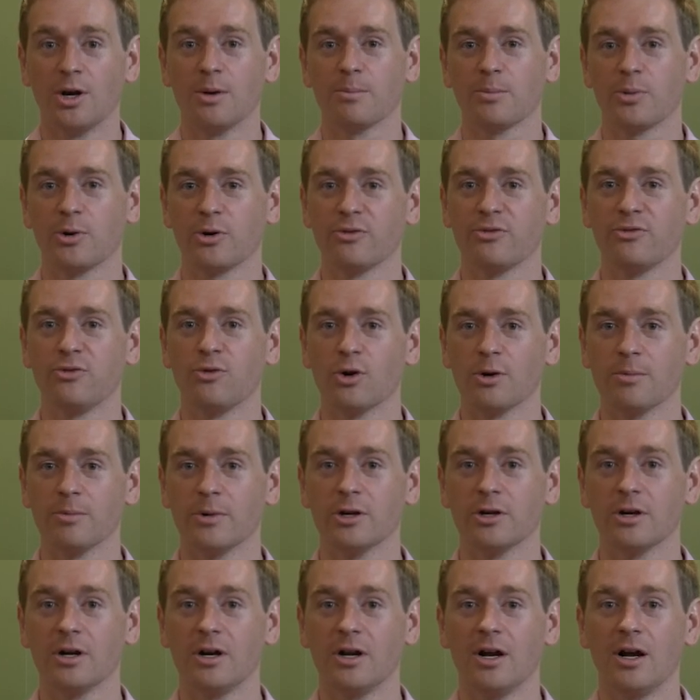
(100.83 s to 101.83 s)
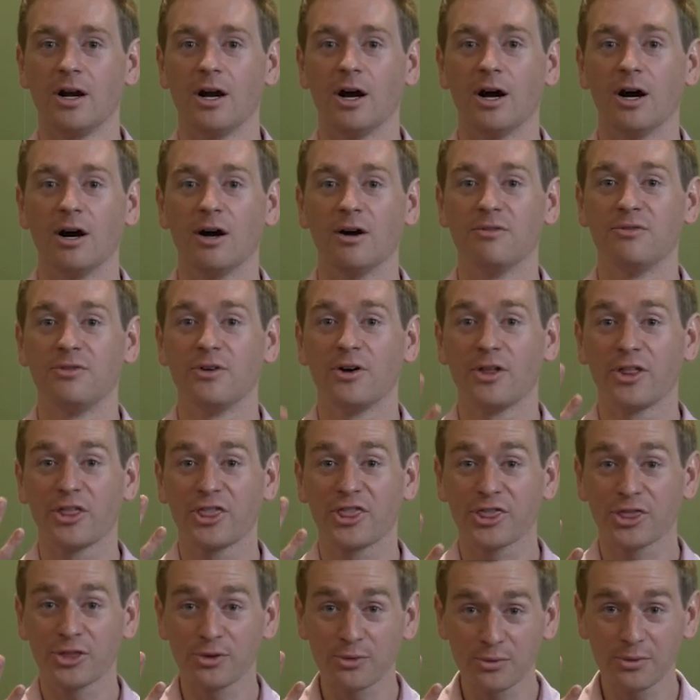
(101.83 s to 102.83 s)
performer of
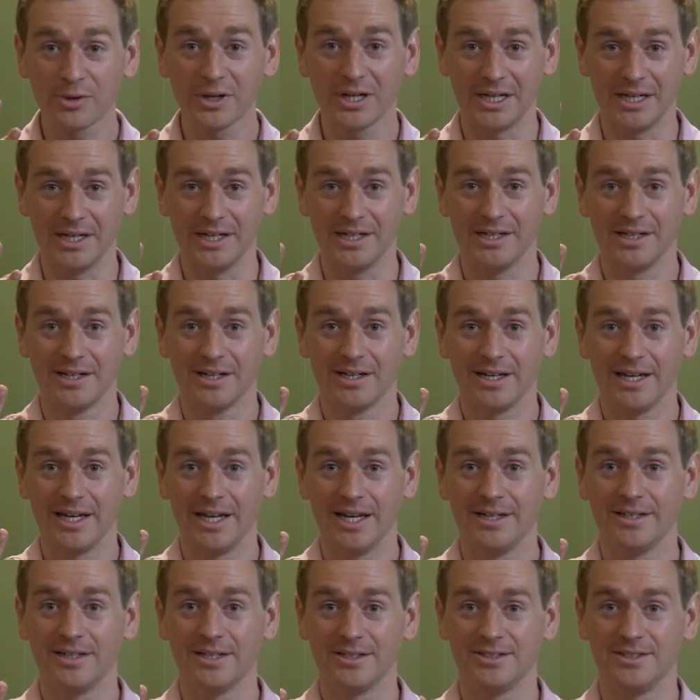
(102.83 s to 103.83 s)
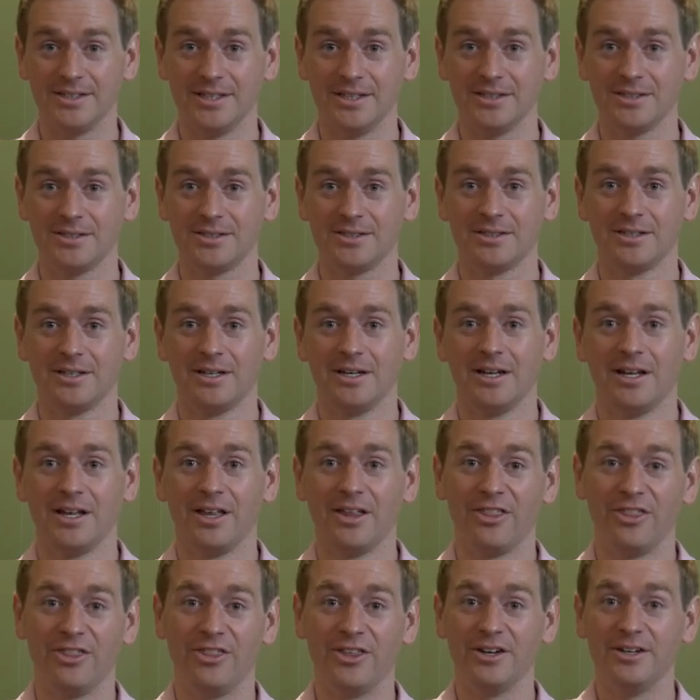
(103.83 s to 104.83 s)
3 indices:
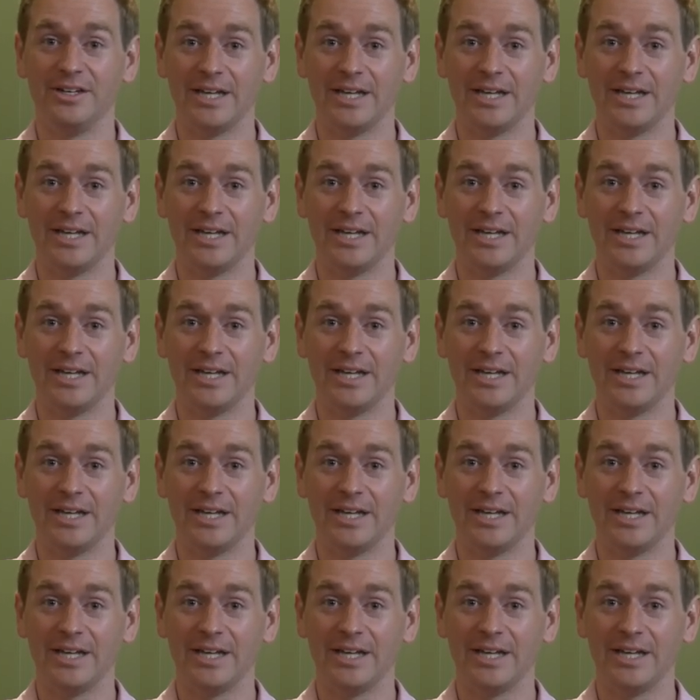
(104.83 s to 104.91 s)
the